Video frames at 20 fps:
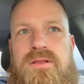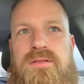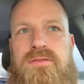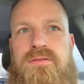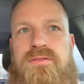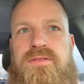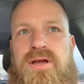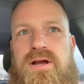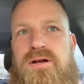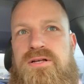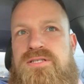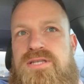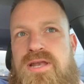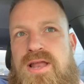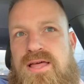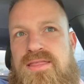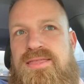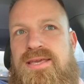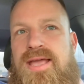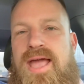There is
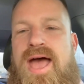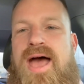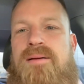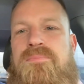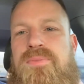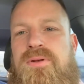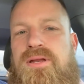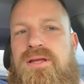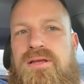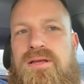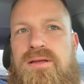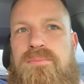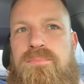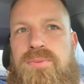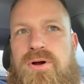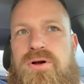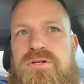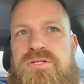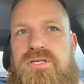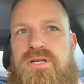nothing happening in
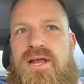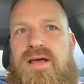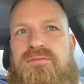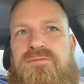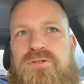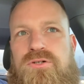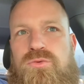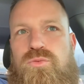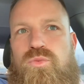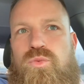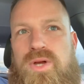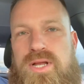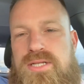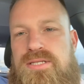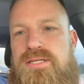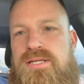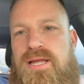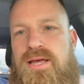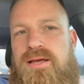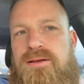person after
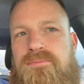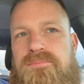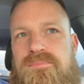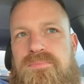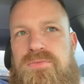Wednesday.